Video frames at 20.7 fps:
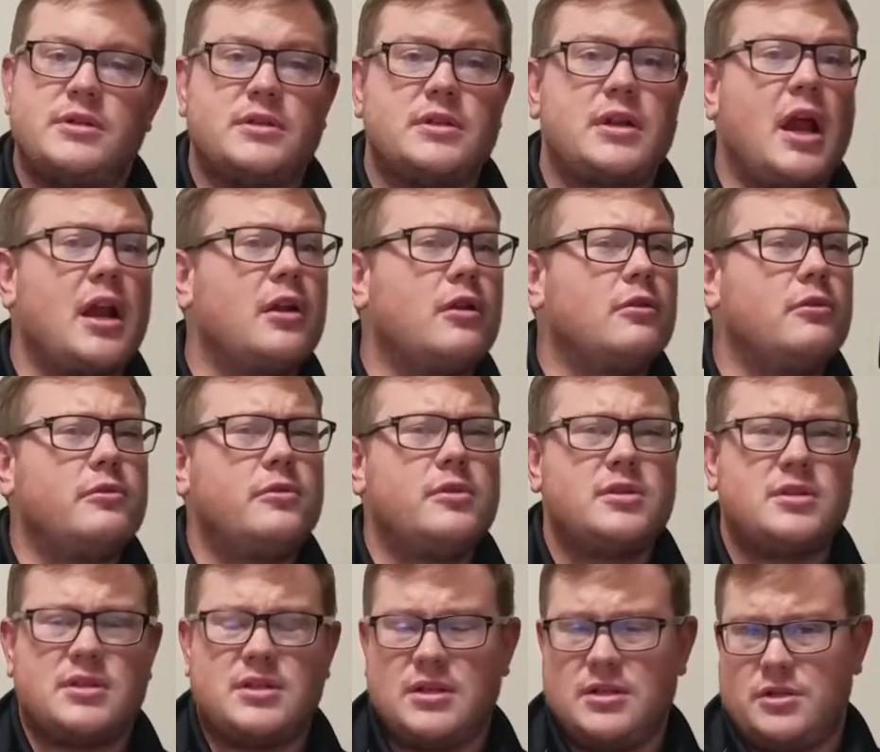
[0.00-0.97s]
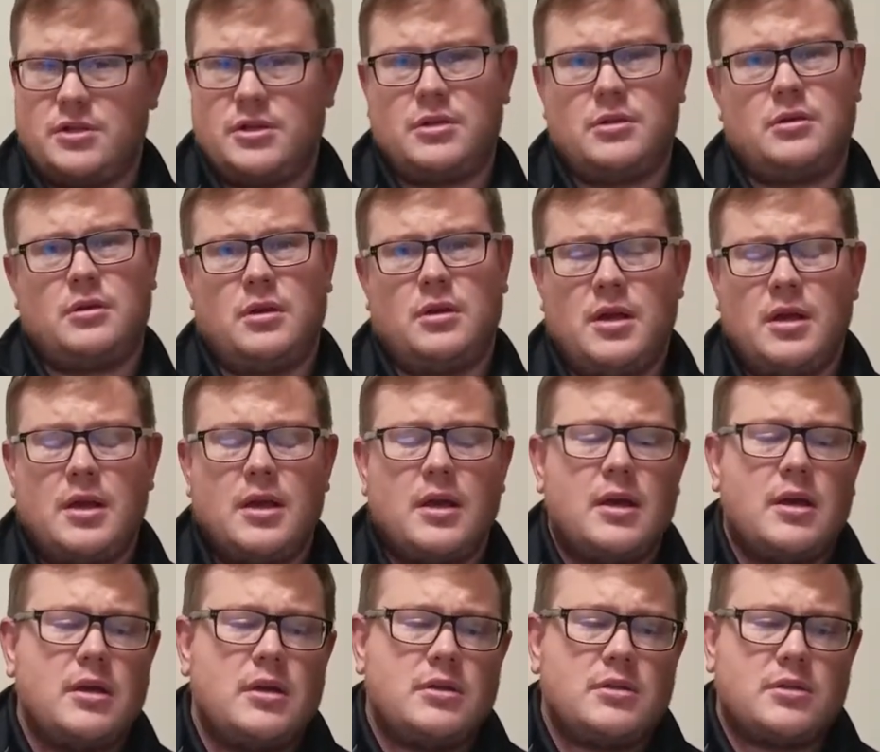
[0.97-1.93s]
not include Ascension.
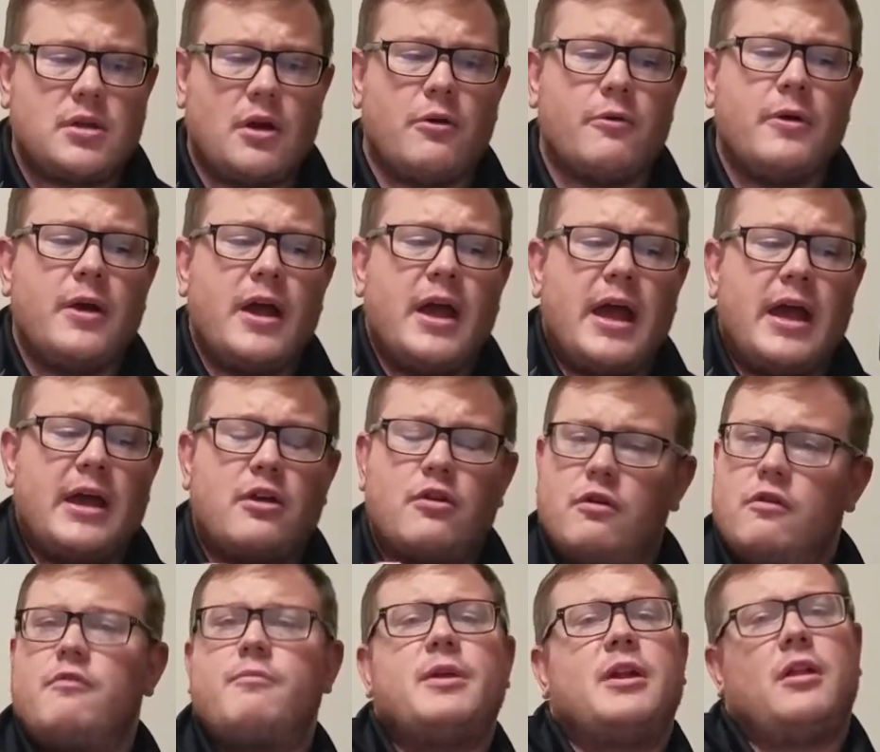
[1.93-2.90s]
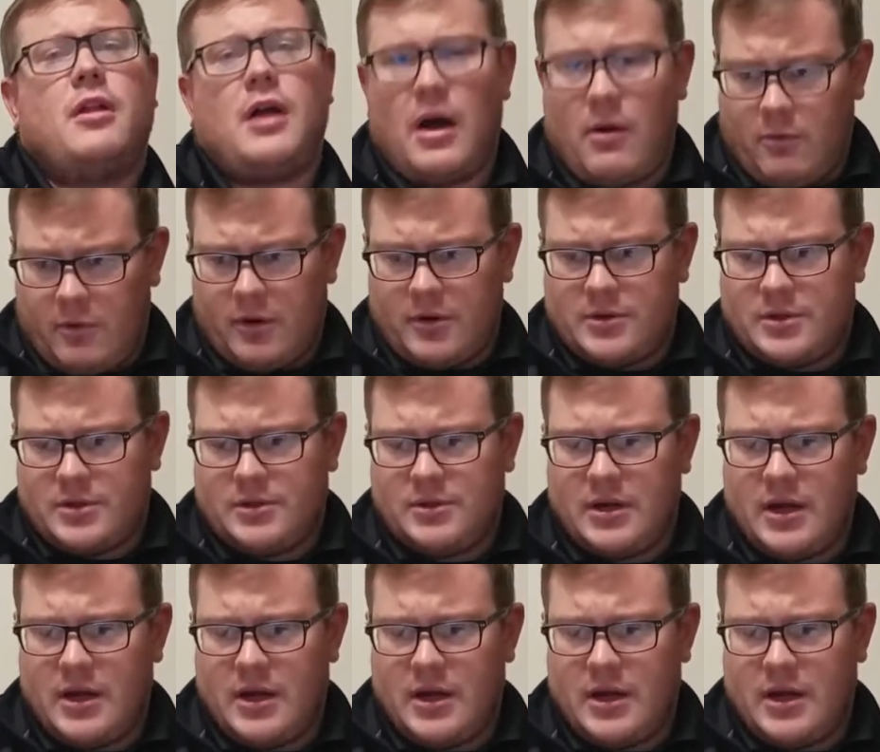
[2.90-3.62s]
So it could have been a lot worse.